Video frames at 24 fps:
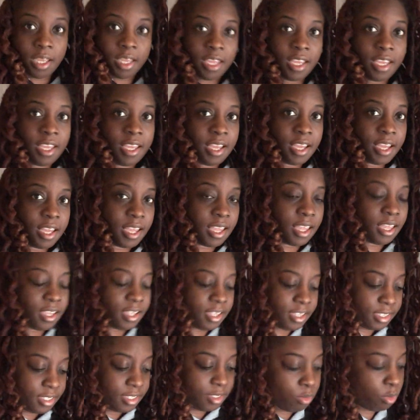Hey
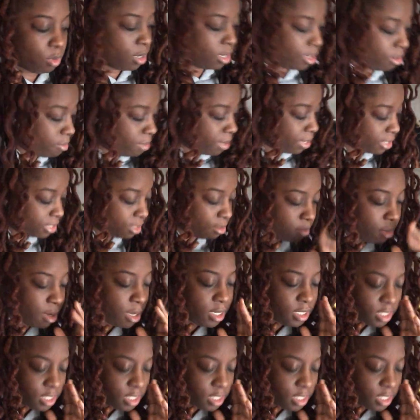guys, welcome back to my